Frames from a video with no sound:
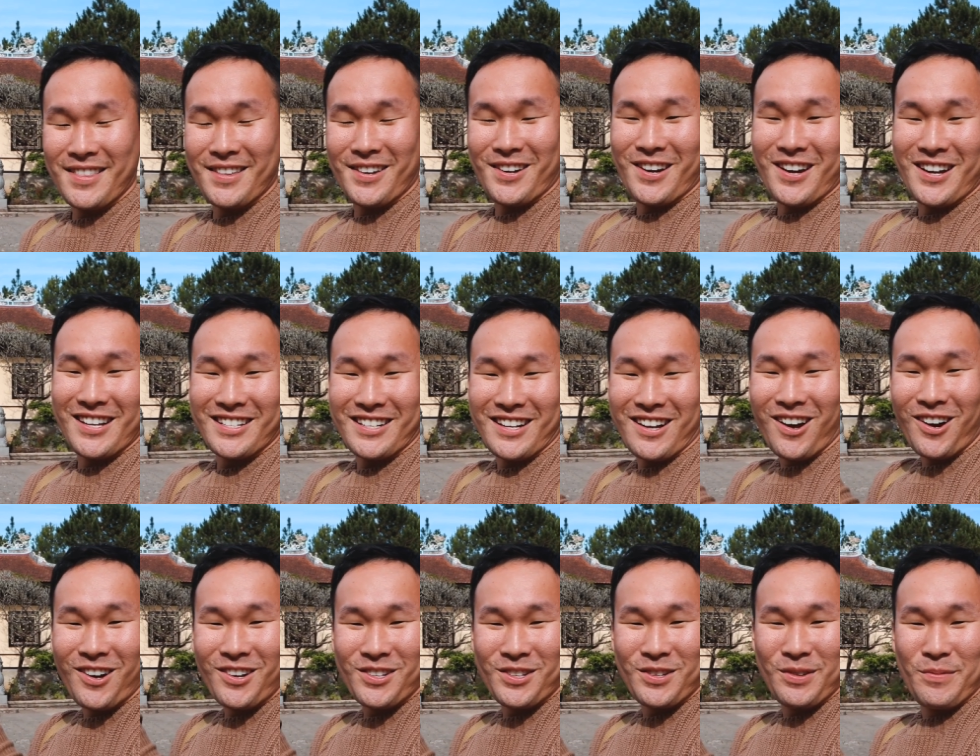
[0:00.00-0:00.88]
there is
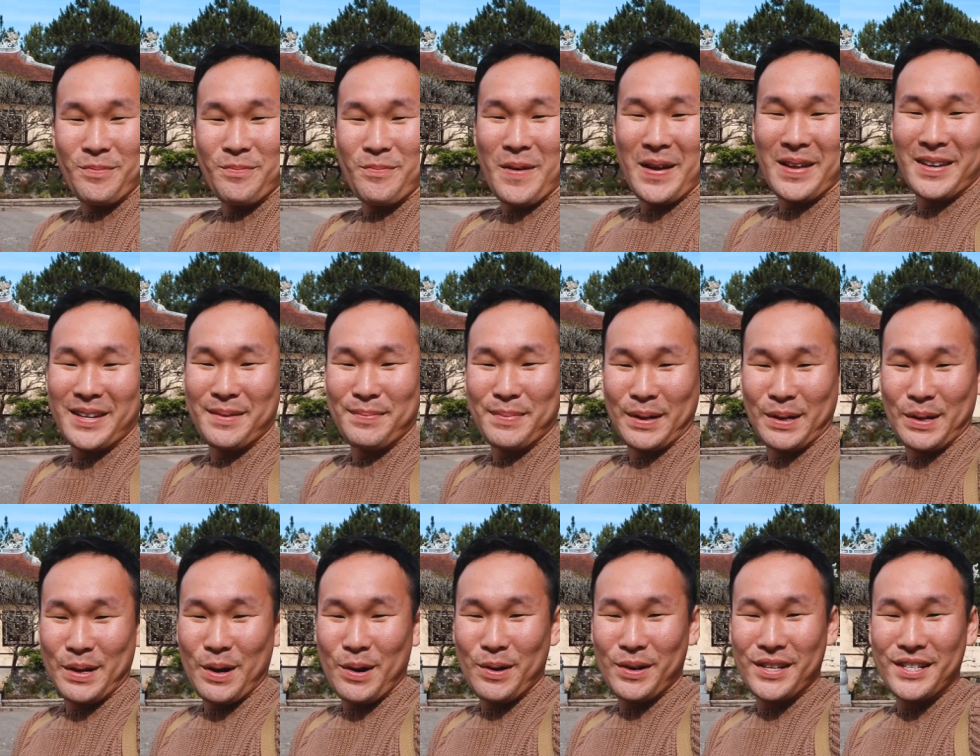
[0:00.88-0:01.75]
also many
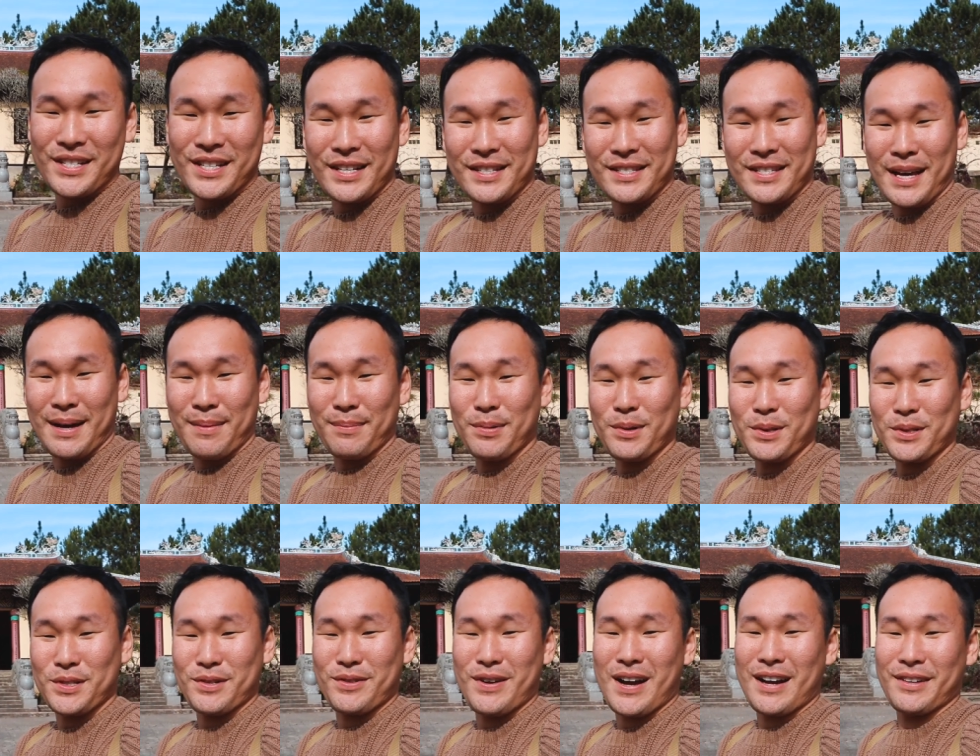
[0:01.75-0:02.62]
pagodas and
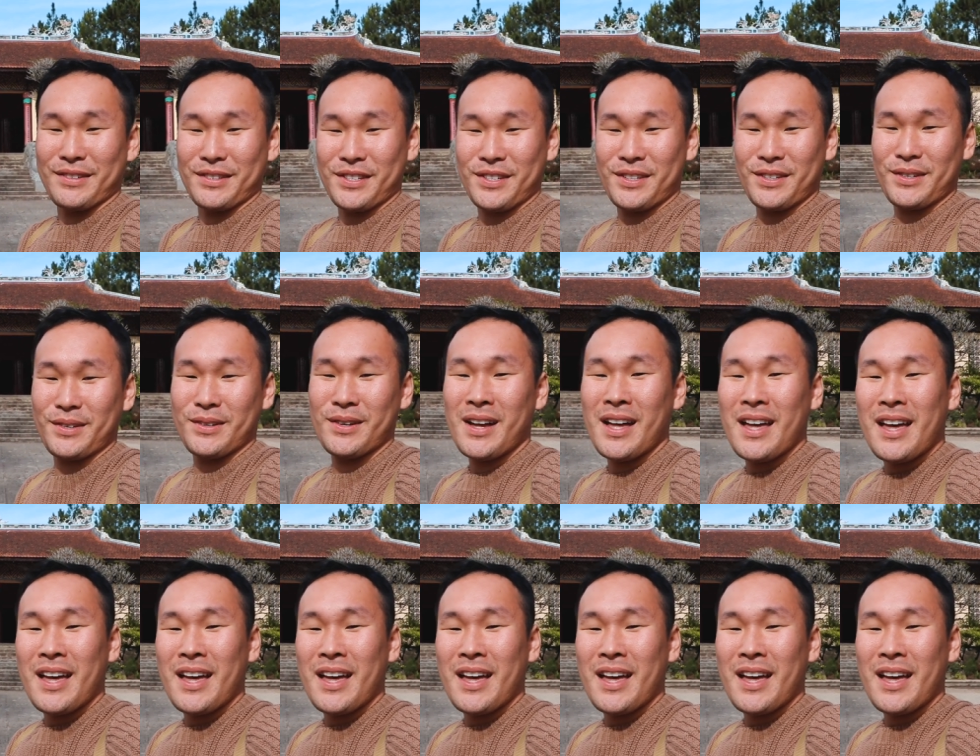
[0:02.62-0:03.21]
temples around too.